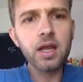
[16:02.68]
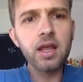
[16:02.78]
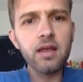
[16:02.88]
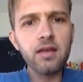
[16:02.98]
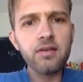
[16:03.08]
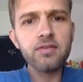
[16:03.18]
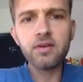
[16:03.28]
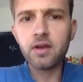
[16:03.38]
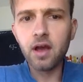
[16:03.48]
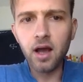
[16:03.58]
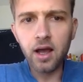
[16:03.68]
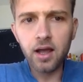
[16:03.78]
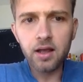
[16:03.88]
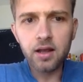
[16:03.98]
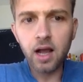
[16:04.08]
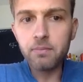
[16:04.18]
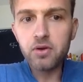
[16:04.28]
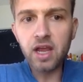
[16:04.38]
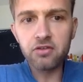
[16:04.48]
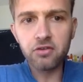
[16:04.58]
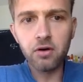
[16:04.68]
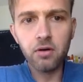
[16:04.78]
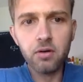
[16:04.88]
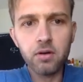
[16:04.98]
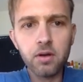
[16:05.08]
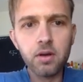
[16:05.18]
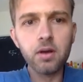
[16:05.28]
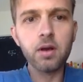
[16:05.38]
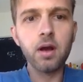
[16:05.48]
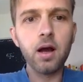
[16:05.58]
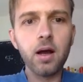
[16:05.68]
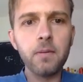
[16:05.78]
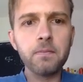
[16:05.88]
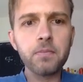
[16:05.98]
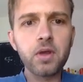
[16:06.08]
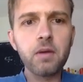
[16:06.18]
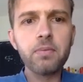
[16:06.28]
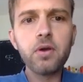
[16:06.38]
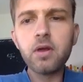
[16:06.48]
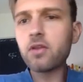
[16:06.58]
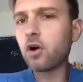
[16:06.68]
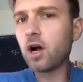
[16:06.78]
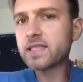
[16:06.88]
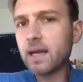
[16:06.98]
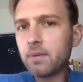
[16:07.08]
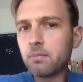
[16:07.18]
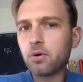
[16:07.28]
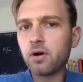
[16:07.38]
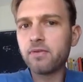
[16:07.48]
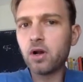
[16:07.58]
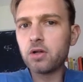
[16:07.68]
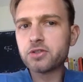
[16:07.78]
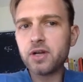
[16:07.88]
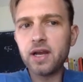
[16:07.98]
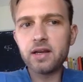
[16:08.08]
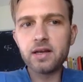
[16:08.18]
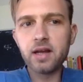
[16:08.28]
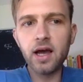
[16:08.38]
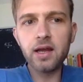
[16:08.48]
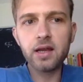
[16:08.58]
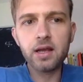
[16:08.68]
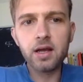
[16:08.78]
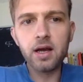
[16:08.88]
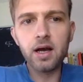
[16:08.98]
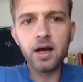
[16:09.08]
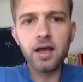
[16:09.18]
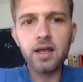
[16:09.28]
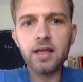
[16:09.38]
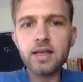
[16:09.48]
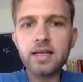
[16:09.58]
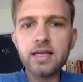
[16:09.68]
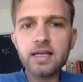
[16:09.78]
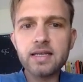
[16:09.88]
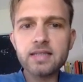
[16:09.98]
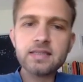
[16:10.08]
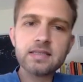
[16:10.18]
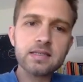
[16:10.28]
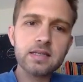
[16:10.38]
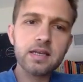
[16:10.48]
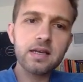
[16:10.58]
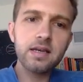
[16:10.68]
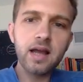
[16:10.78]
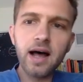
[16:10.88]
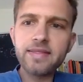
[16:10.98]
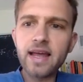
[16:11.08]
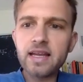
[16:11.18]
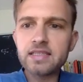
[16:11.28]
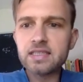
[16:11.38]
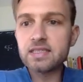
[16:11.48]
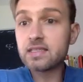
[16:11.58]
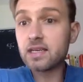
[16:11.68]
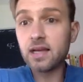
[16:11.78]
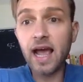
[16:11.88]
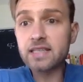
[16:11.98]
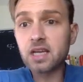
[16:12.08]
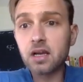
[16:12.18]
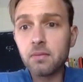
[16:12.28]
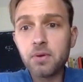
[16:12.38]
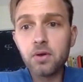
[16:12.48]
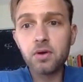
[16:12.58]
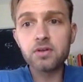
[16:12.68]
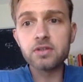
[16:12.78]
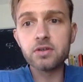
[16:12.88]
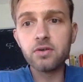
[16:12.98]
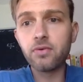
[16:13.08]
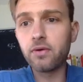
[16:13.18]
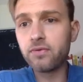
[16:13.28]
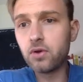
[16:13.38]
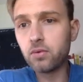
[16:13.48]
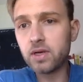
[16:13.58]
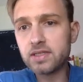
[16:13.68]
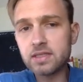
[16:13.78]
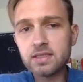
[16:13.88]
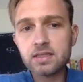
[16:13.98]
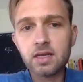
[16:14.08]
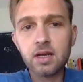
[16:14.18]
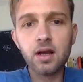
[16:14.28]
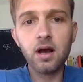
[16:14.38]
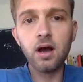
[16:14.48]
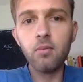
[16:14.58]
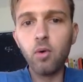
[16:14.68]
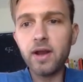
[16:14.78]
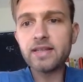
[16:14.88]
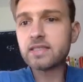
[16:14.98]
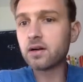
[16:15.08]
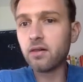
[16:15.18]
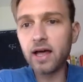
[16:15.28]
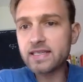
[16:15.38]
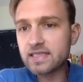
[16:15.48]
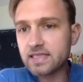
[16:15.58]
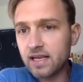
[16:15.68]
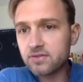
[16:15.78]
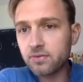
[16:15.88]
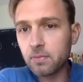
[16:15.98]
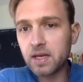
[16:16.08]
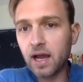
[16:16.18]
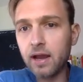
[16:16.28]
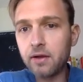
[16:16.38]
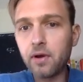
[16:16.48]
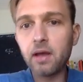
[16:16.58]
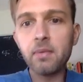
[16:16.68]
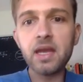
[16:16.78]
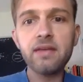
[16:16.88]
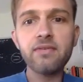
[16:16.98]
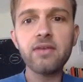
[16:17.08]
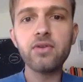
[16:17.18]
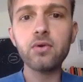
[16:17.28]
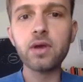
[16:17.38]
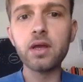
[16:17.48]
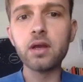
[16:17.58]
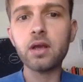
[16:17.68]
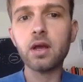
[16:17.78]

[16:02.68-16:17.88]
is computational. Computing the crosscap number of an alternating knot is not that easy to ask a computer to do for a few reasons. One is there are a lot of states from a diagram, and even if you can